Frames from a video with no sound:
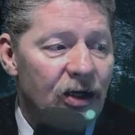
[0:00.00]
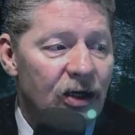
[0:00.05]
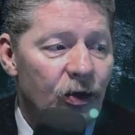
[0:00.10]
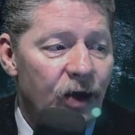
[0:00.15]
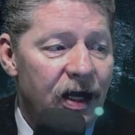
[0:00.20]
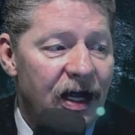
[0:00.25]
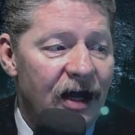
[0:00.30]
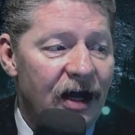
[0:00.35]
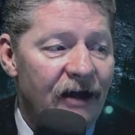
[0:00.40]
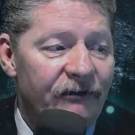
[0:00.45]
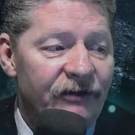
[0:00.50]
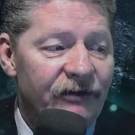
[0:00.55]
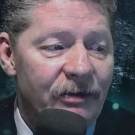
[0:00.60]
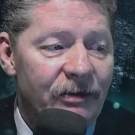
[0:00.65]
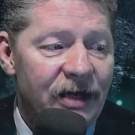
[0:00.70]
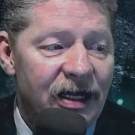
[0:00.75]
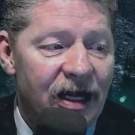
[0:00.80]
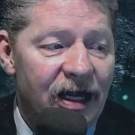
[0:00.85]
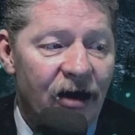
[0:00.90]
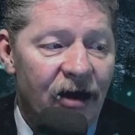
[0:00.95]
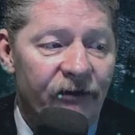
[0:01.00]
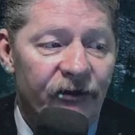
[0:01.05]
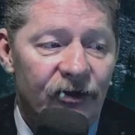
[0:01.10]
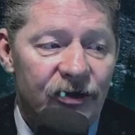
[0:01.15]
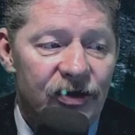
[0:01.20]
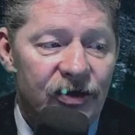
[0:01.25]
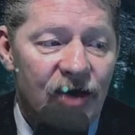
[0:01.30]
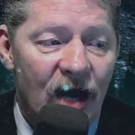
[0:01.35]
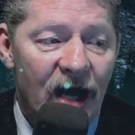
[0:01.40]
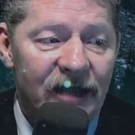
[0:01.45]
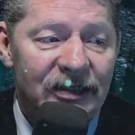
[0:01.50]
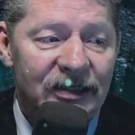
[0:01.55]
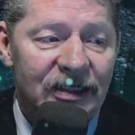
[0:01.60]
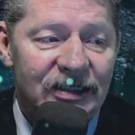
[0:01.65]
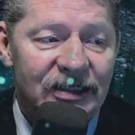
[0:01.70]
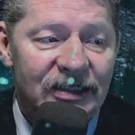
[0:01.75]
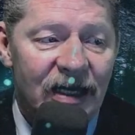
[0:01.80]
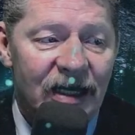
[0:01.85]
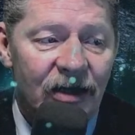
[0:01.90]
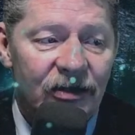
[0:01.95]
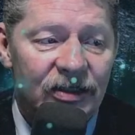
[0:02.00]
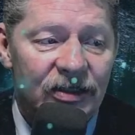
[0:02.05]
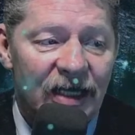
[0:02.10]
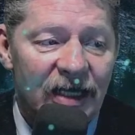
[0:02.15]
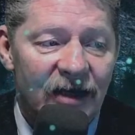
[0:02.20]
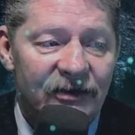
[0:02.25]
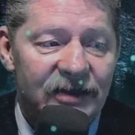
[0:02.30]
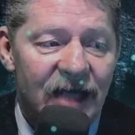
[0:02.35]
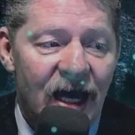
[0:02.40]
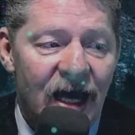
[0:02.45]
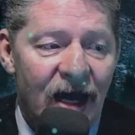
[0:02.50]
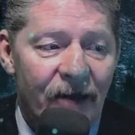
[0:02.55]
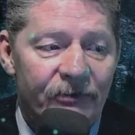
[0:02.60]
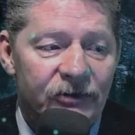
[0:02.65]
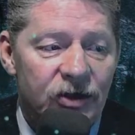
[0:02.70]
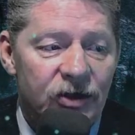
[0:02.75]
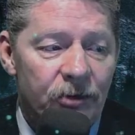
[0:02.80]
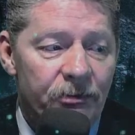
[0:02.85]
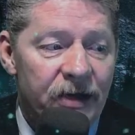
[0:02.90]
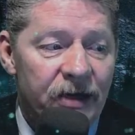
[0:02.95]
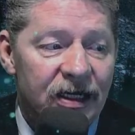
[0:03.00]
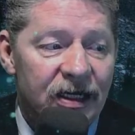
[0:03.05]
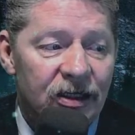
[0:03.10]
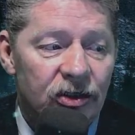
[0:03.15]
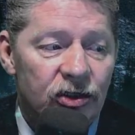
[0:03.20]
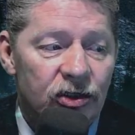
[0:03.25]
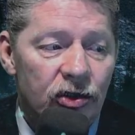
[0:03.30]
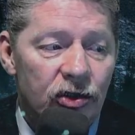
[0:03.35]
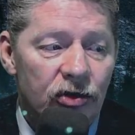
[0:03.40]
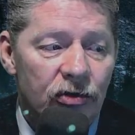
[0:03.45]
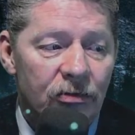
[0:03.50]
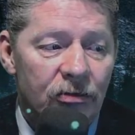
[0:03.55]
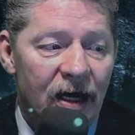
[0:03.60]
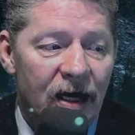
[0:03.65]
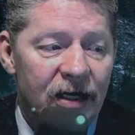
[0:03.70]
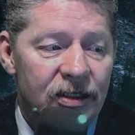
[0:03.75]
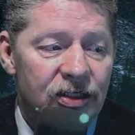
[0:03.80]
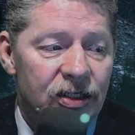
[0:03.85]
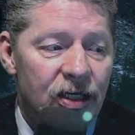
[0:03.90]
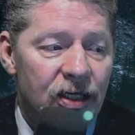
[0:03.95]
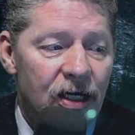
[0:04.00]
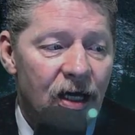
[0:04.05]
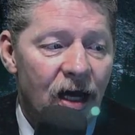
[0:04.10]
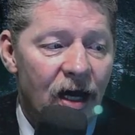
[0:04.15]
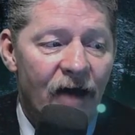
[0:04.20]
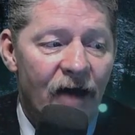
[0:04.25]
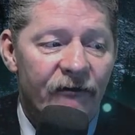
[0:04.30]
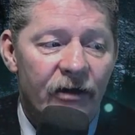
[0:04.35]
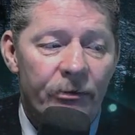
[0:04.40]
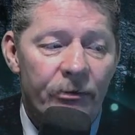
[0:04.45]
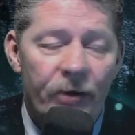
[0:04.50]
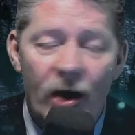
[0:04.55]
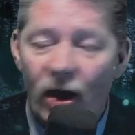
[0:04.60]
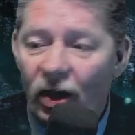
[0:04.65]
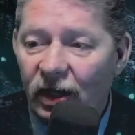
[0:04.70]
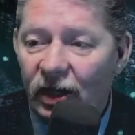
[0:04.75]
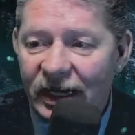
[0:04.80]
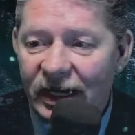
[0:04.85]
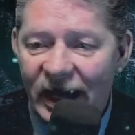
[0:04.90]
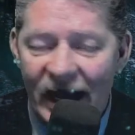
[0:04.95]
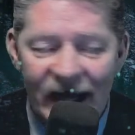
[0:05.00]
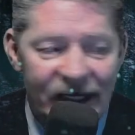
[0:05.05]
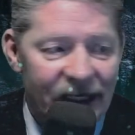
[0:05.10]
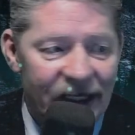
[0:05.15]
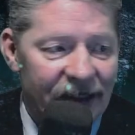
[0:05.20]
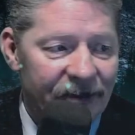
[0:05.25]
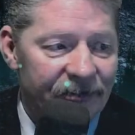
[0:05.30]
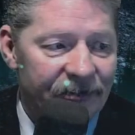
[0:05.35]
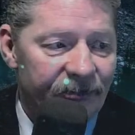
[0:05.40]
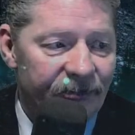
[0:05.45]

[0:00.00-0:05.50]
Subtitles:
we have to be careful not to set ourselves up to being too much of a Pollyanna.